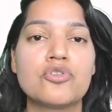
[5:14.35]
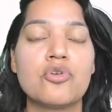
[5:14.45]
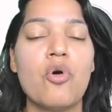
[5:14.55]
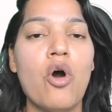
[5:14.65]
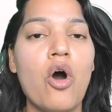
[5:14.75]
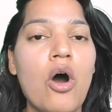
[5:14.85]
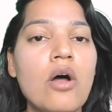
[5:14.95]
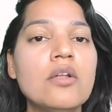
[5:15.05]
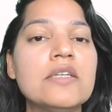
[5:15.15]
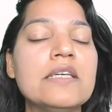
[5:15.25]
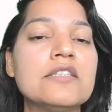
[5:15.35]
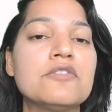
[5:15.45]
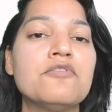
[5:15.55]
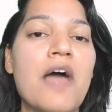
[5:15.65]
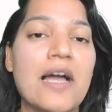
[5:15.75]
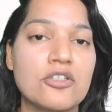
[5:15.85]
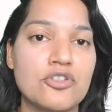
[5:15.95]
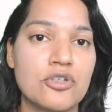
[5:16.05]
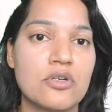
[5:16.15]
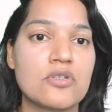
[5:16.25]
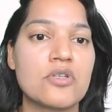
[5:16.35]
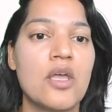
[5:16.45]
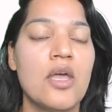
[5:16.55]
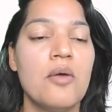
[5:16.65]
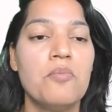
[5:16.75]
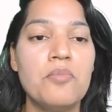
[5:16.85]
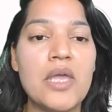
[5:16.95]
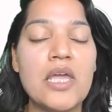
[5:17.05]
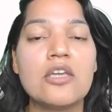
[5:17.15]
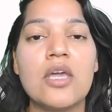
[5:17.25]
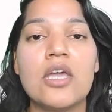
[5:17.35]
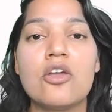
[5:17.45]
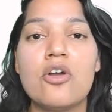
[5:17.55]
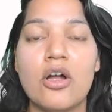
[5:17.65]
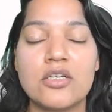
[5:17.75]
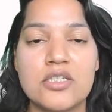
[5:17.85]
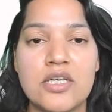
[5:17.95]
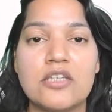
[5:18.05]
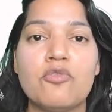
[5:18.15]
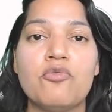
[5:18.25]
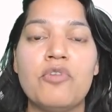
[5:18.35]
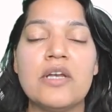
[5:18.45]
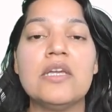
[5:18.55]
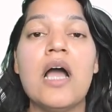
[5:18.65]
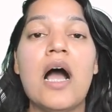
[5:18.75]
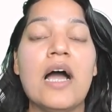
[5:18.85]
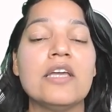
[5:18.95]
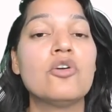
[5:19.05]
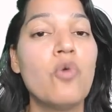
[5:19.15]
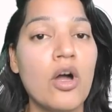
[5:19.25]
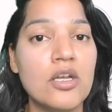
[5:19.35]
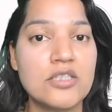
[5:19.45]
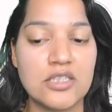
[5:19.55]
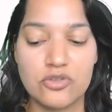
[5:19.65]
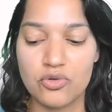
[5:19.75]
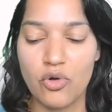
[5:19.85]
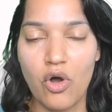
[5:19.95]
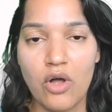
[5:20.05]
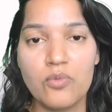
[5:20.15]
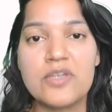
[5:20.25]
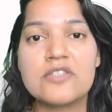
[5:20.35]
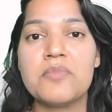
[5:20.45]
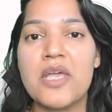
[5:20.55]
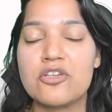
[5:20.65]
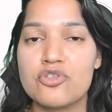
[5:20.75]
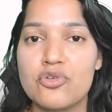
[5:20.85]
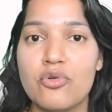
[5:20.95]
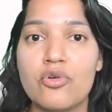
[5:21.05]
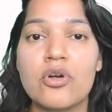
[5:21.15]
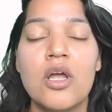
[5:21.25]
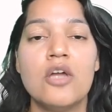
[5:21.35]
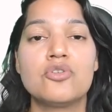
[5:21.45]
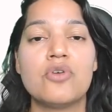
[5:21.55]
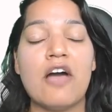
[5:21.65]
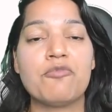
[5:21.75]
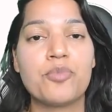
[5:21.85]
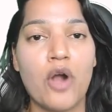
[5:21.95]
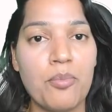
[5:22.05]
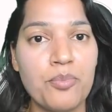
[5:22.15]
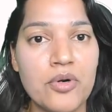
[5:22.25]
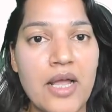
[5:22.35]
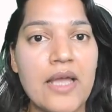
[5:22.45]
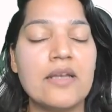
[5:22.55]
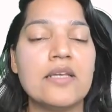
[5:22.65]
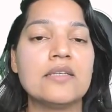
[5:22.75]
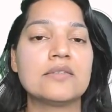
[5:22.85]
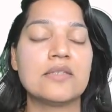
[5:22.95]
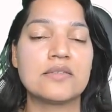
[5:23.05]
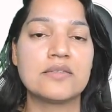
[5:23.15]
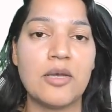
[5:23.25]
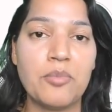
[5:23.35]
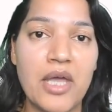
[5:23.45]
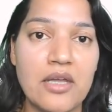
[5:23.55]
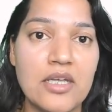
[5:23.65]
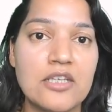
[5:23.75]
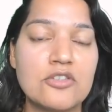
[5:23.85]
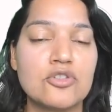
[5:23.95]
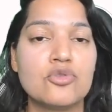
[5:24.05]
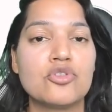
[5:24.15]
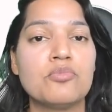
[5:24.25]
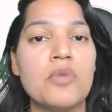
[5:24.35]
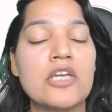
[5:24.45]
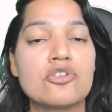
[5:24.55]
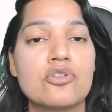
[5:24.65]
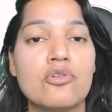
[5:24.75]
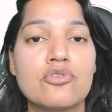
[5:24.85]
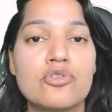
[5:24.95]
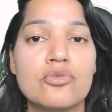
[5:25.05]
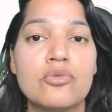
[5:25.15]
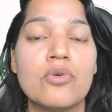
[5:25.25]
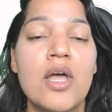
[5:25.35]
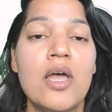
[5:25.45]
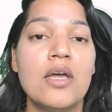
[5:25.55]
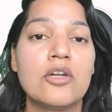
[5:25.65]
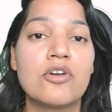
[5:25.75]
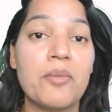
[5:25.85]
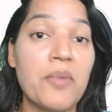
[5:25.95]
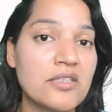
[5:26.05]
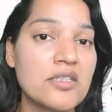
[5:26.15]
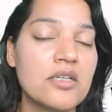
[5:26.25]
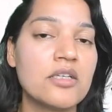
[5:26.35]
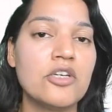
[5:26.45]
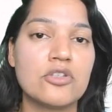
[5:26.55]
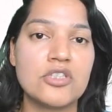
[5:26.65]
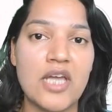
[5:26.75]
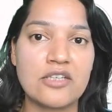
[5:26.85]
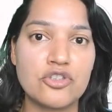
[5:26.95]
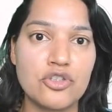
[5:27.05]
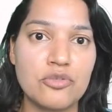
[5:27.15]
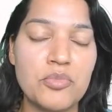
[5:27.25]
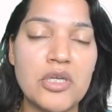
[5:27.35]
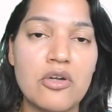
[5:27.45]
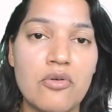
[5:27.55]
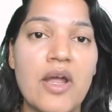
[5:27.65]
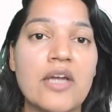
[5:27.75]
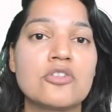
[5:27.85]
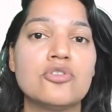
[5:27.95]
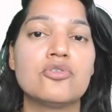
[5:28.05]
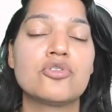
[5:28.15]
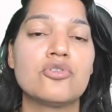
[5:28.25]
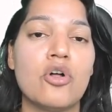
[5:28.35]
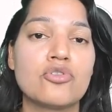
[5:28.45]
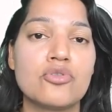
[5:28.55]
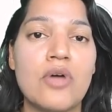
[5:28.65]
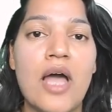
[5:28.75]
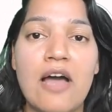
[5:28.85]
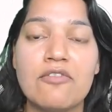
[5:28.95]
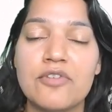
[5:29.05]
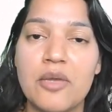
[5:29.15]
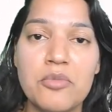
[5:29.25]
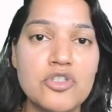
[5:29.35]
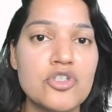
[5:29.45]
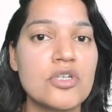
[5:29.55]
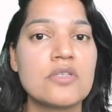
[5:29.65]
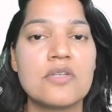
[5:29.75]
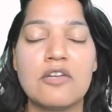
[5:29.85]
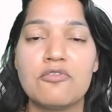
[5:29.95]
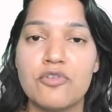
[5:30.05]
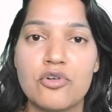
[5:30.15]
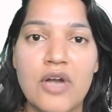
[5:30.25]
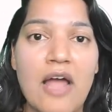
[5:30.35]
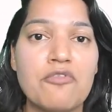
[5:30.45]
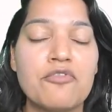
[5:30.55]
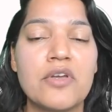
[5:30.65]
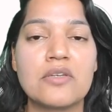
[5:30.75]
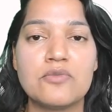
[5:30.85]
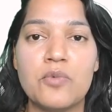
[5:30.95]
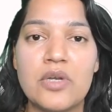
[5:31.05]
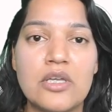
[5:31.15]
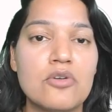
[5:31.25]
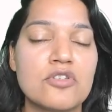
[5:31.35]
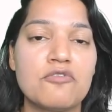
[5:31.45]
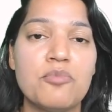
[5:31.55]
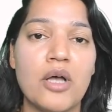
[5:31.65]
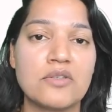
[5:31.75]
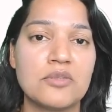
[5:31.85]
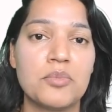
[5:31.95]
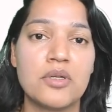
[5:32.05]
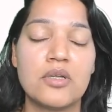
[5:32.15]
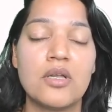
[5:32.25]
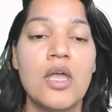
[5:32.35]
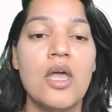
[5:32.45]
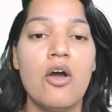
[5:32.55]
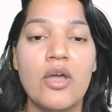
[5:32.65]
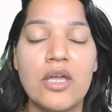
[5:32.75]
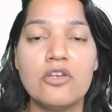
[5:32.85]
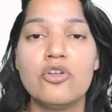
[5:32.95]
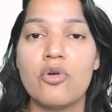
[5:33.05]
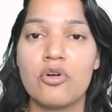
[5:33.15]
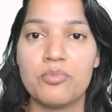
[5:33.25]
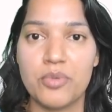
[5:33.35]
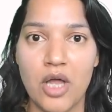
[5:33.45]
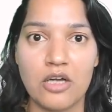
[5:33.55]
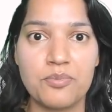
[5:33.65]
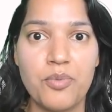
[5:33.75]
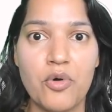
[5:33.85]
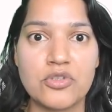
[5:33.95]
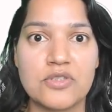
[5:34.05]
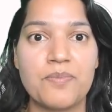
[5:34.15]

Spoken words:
So all these factors make a content very high quality. So always make sure to have proper headings, subheadings. You should make sure to grammatically your text should be correct. You should also have images, infographics, videos if possible in your blog post.